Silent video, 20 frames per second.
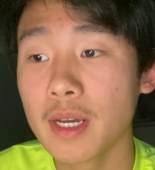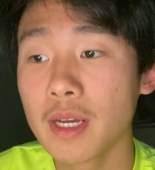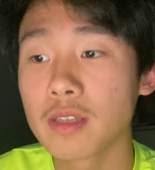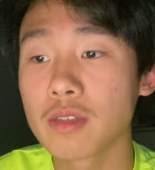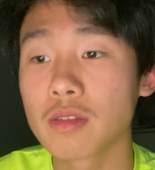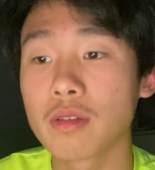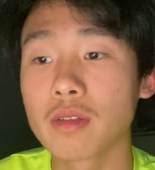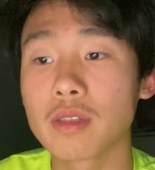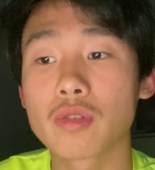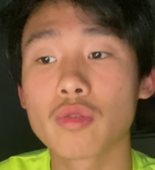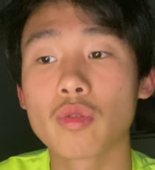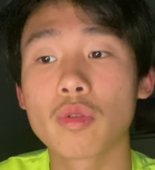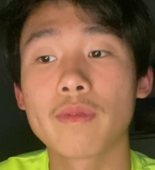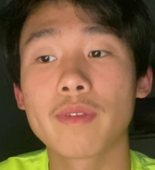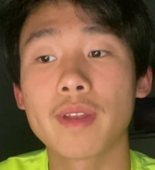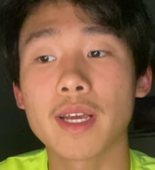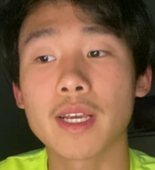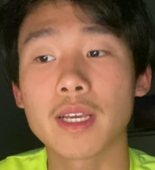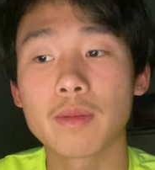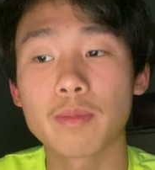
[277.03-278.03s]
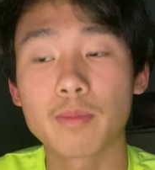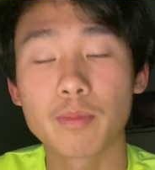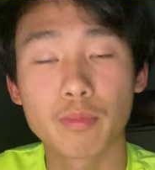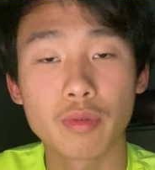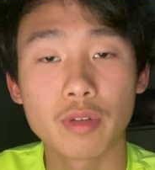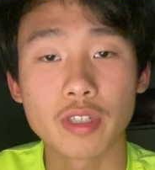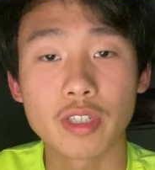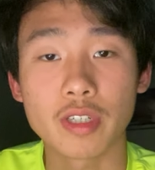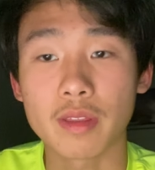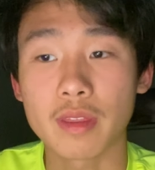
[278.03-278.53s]
So it's sort of like a
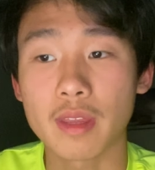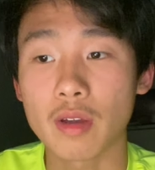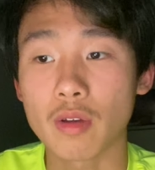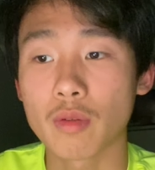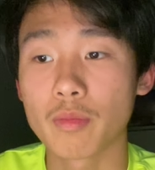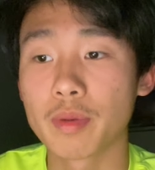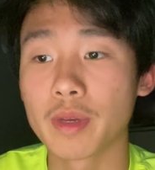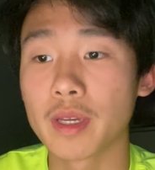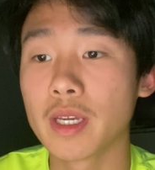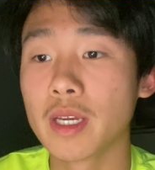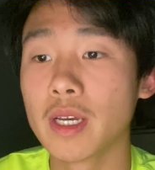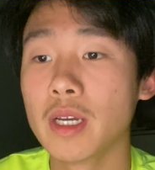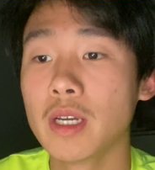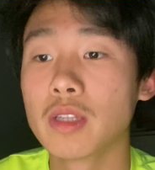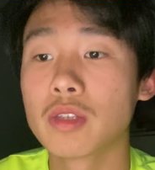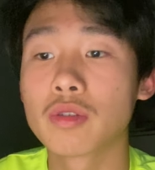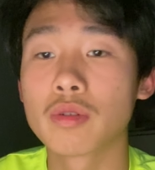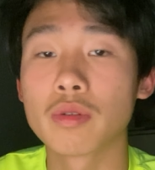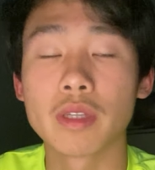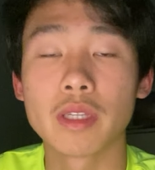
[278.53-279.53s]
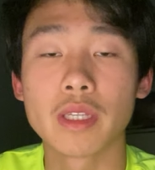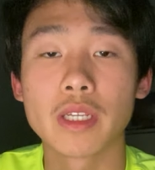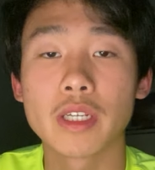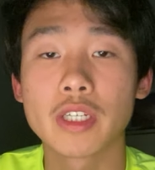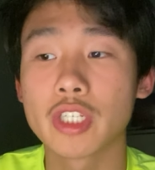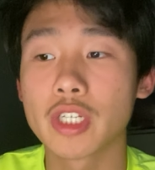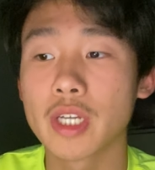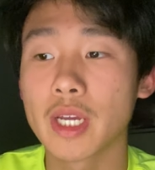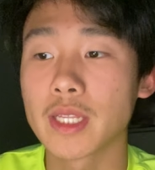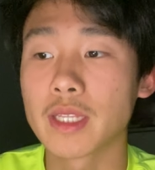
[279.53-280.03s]
bridging therapy to
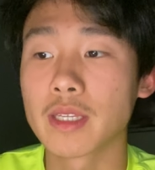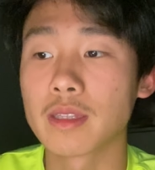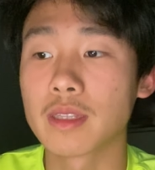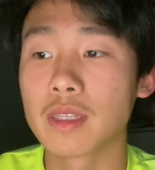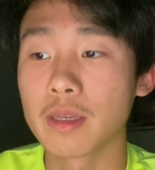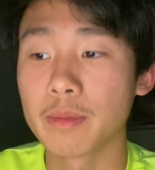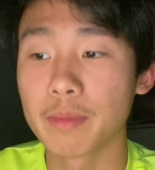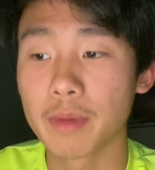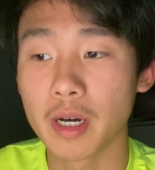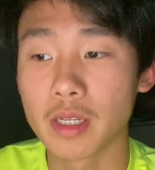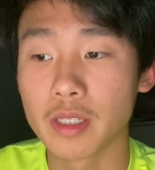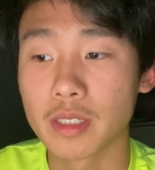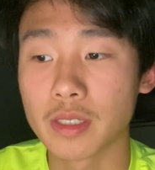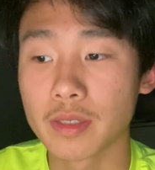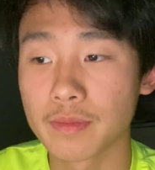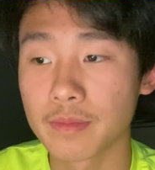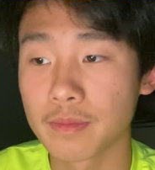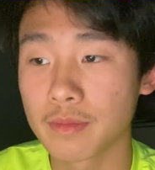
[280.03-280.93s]
initiate the DMARD.